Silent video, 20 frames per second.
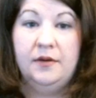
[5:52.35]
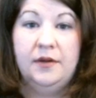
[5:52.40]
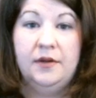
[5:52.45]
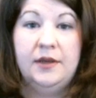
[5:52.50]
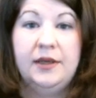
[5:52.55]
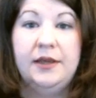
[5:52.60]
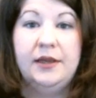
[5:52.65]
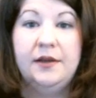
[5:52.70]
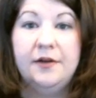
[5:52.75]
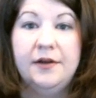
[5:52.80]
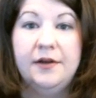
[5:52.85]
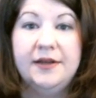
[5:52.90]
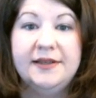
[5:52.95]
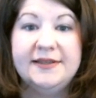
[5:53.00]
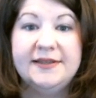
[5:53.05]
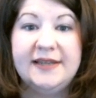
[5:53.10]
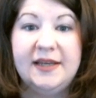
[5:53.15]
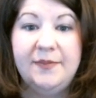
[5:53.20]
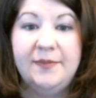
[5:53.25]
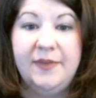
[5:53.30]
Here
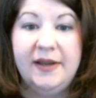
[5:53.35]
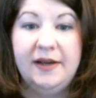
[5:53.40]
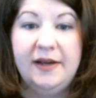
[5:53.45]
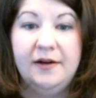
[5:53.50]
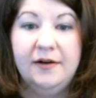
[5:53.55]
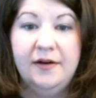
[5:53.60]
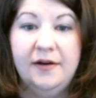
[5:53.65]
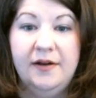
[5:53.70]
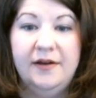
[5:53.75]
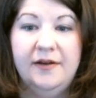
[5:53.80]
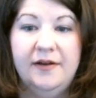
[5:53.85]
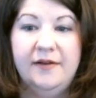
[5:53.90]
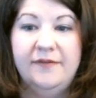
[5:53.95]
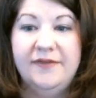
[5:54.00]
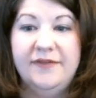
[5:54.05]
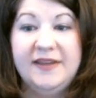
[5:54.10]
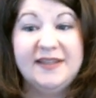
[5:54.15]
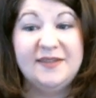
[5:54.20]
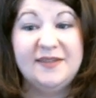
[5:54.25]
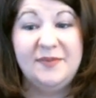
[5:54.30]
is a pair of,
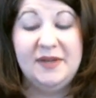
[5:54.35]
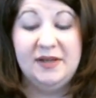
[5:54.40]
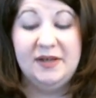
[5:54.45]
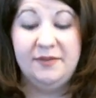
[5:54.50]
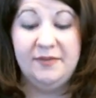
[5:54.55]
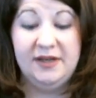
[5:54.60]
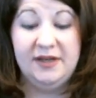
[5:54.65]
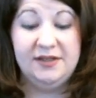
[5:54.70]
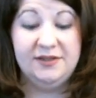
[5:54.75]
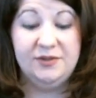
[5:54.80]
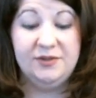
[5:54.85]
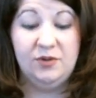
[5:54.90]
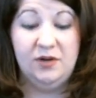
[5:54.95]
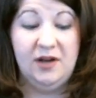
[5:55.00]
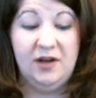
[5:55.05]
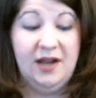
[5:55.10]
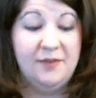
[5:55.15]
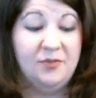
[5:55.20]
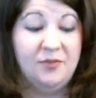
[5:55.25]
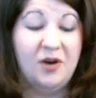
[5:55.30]
these have been in my store
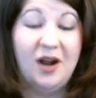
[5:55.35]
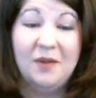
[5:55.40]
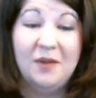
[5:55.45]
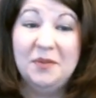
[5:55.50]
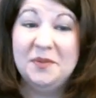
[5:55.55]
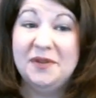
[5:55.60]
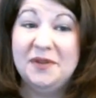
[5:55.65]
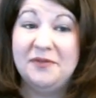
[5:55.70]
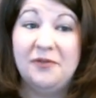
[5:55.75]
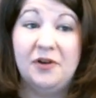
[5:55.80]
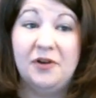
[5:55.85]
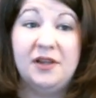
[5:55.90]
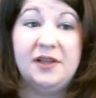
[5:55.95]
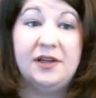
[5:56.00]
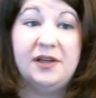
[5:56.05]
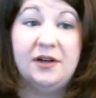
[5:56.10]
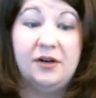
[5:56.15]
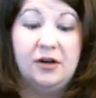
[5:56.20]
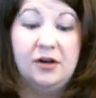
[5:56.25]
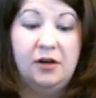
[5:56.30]
probably for a
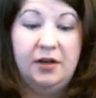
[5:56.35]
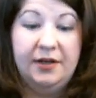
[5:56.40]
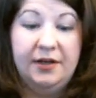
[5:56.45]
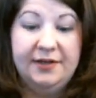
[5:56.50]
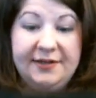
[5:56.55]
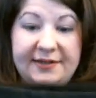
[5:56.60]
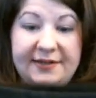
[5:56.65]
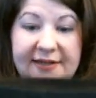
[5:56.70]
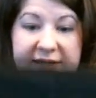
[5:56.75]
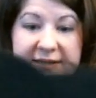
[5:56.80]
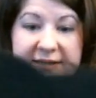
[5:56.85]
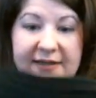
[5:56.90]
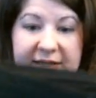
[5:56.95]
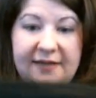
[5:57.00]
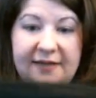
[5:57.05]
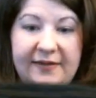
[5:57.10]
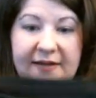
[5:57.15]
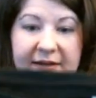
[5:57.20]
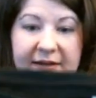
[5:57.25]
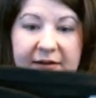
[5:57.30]
year, honestly. I think
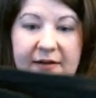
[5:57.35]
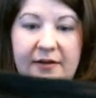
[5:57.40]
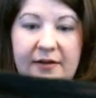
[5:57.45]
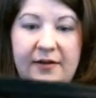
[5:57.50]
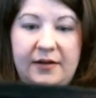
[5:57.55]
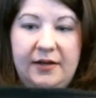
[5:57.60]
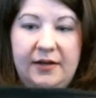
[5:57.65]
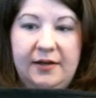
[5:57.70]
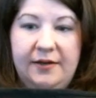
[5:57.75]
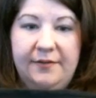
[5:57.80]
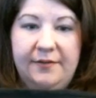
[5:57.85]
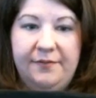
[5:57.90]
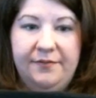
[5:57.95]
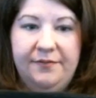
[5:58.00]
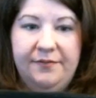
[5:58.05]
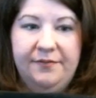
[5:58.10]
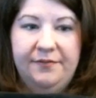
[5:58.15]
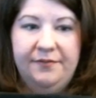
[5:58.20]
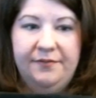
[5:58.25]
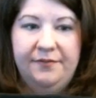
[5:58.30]
that
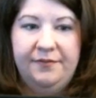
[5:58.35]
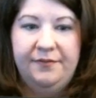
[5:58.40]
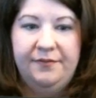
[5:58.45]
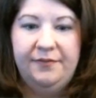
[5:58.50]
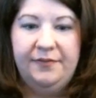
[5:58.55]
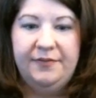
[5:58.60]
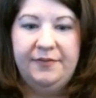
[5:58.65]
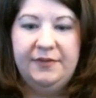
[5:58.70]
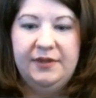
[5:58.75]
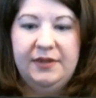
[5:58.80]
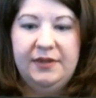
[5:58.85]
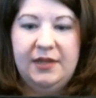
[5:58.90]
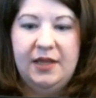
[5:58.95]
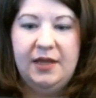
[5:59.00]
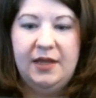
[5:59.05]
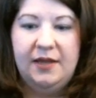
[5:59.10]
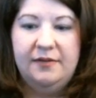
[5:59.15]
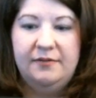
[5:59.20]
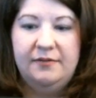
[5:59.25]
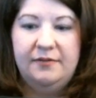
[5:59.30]
um,
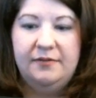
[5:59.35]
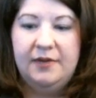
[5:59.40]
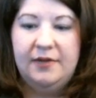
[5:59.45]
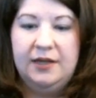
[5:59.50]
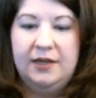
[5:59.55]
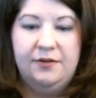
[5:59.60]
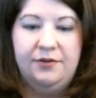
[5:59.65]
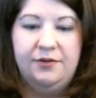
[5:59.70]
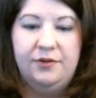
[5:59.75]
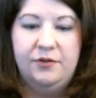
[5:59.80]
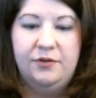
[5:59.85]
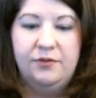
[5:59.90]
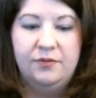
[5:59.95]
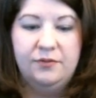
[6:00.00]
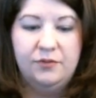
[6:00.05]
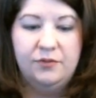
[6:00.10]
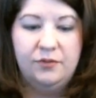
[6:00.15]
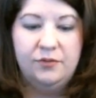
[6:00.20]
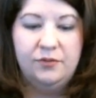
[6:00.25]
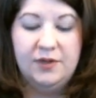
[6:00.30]
I don't know
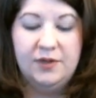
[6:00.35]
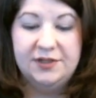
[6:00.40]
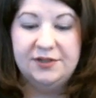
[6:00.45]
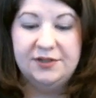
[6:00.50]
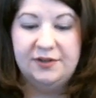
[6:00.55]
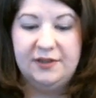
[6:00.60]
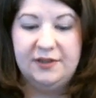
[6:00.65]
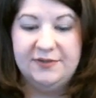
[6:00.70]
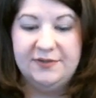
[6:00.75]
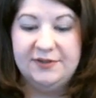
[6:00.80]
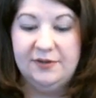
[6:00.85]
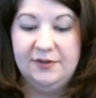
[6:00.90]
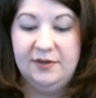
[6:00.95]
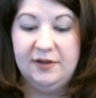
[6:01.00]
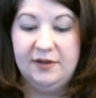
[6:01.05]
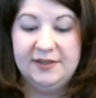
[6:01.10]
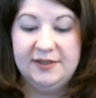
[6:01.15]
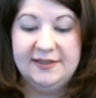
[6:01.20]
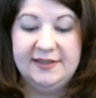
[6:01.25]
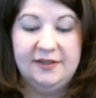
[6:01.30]
what took them so
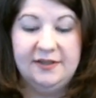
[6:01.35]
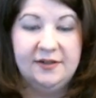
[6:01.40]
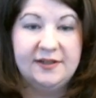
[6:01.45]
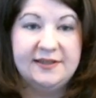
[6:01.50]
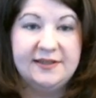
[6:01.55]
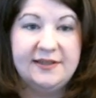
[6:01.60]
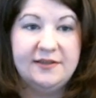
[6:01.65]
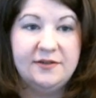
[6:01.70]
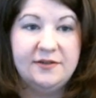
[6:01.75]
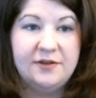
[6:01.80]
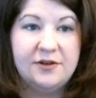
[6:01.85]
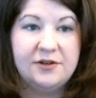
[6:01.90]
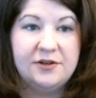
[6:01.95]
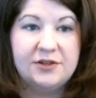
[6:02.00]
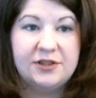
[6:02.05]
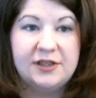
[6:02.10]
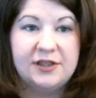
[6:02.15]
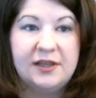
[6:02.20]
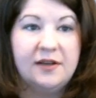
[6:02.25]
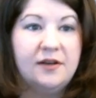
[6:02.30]
long to sell, because these are
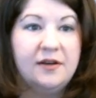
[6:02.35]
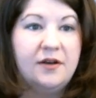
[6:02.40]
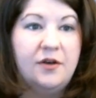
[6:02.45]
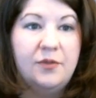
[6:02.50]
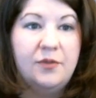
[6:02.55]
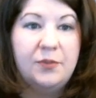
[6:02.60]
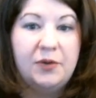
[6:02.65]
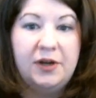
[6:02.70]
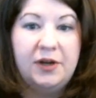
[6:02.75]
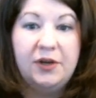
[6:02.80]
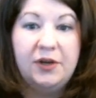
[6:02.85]
usually go pretty